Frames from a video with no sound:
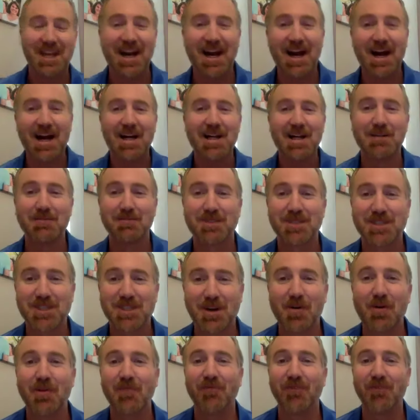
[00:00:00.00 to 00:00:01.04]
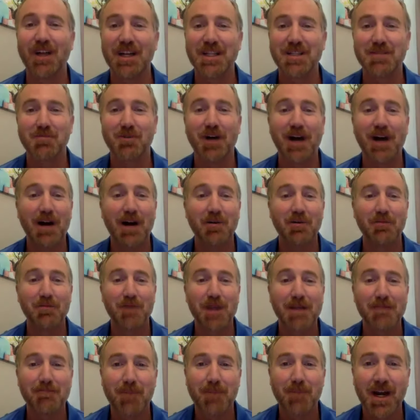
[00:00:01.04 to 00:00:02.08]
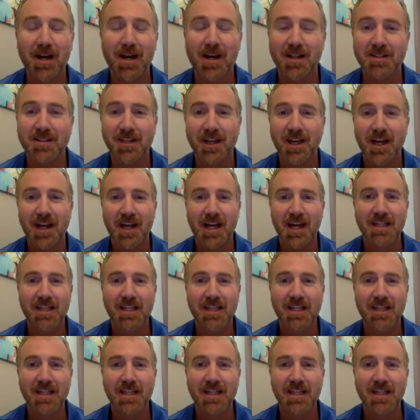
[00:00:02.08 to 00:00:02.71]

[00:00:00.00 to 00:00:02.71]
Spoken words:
I am so inflexible, I would be embarrassed.